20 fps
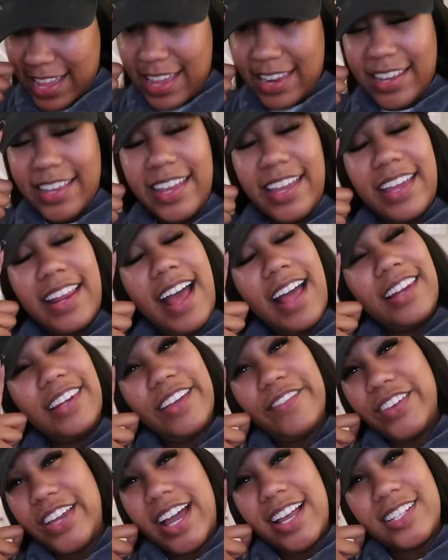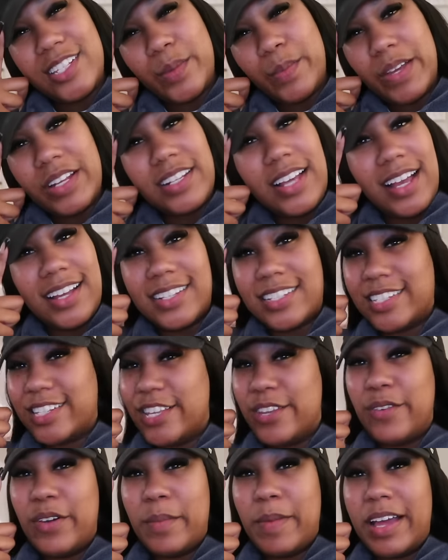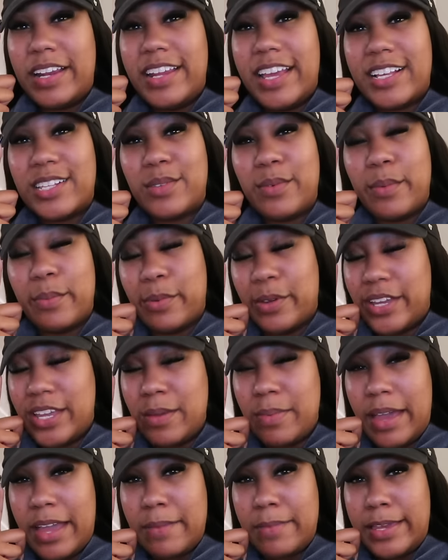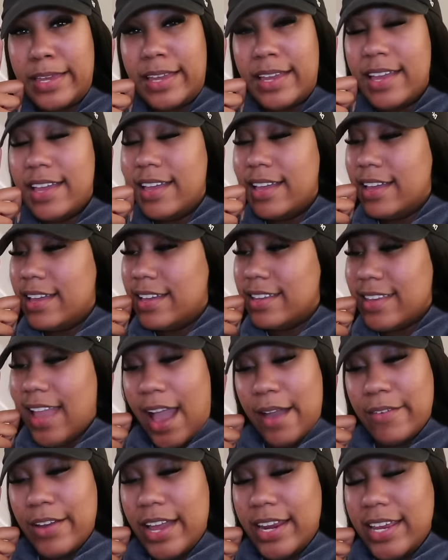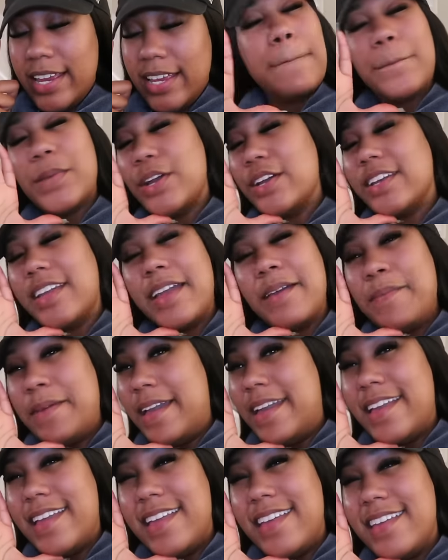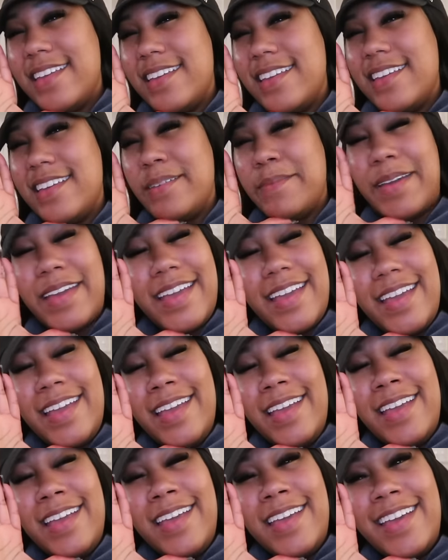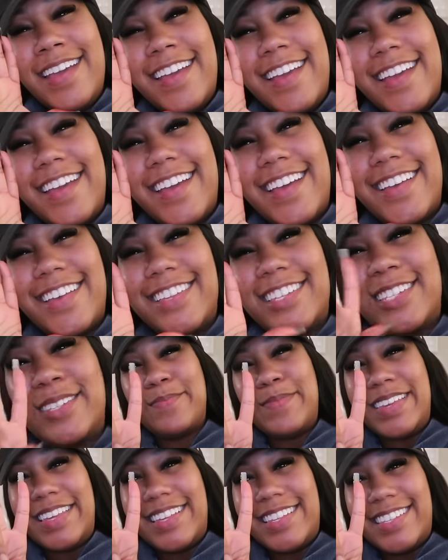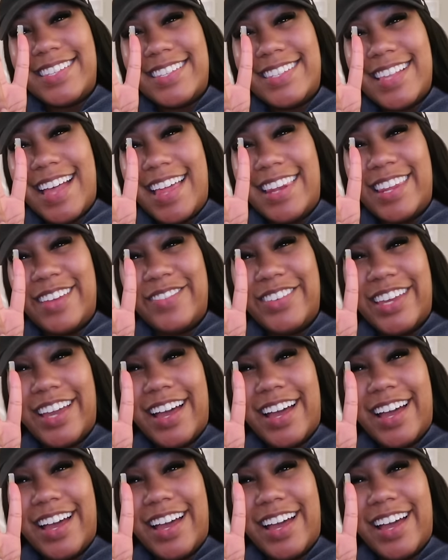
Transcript: And again, I love you guys so much. I'll see you in my next one, Brookie Baby. Y'all ready? Brookie Babies. Peace. I love you